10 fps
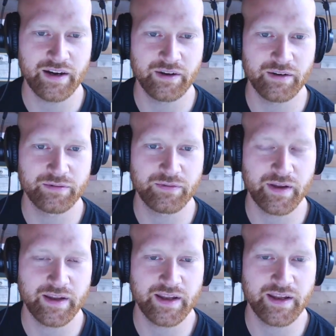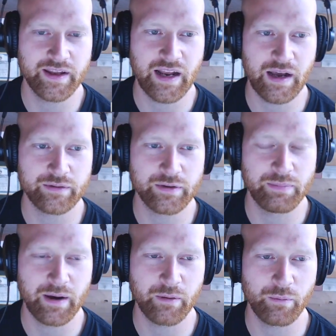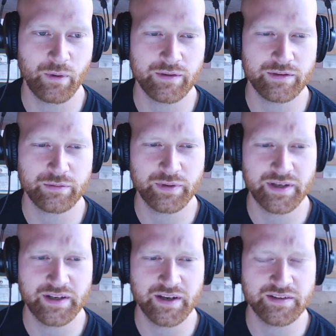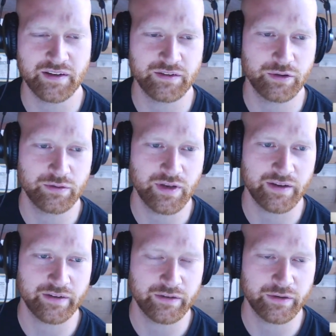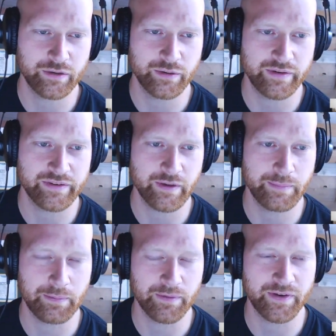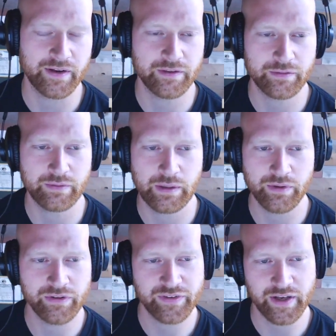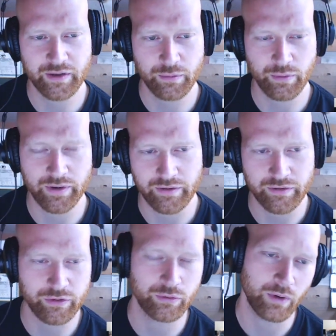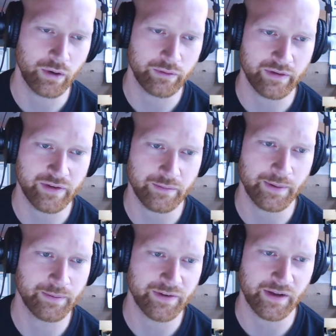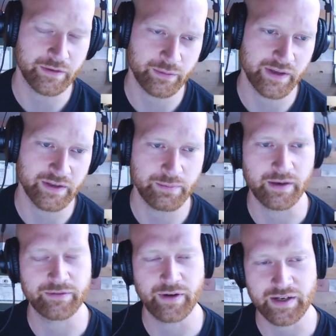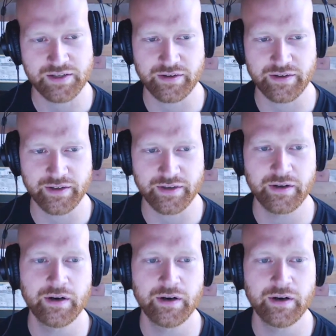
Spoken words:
of ins and outs about what 3 does that 2 doesn't do, and some people say that 3 will stain your wood and 2 won't, and some people say 3 is better for exterior.